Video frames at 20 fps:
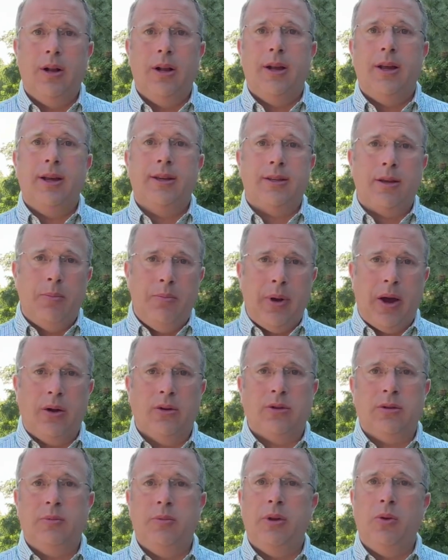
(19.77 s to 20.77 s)
is
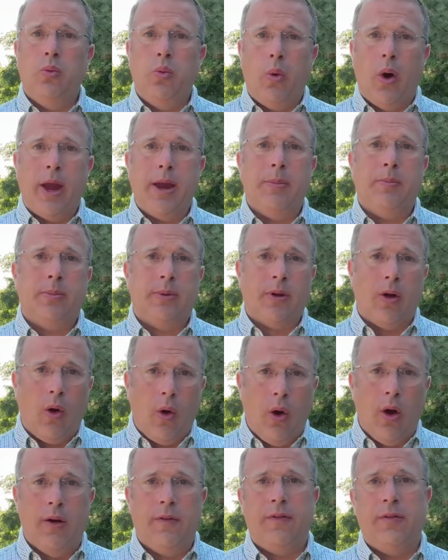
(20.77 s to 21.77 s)
about to be wiped
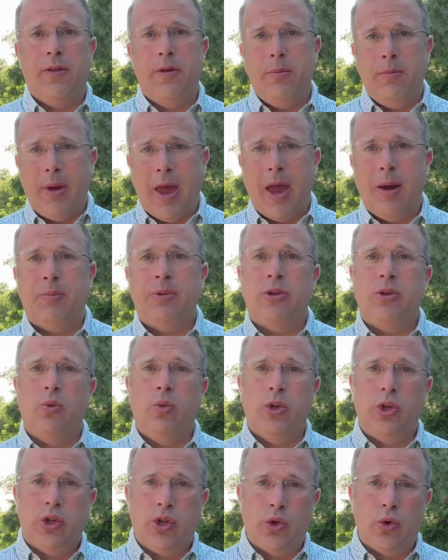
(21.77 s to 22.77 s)
off the map to
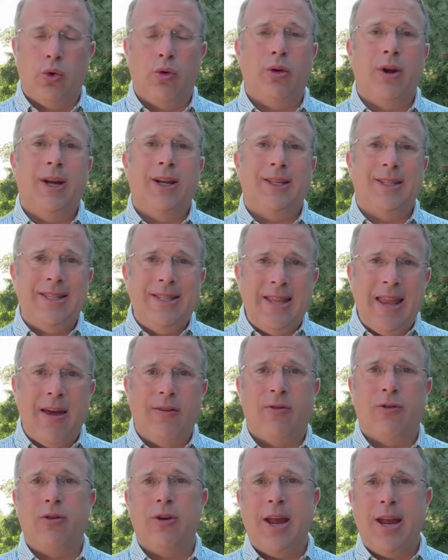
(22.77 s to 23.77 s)
ensure it is
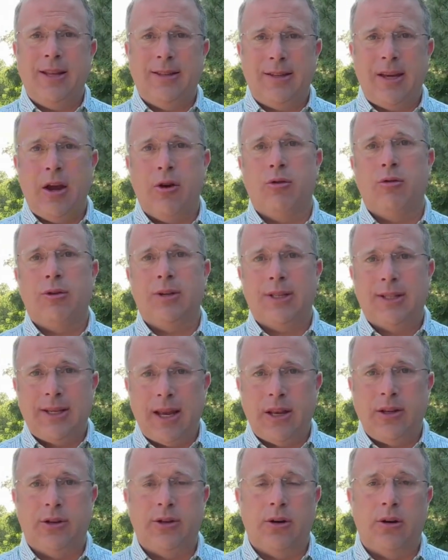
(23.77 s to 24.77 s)
never a terror
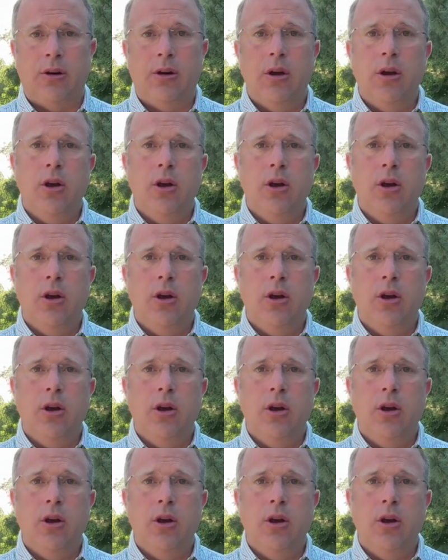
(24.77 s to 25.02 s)
center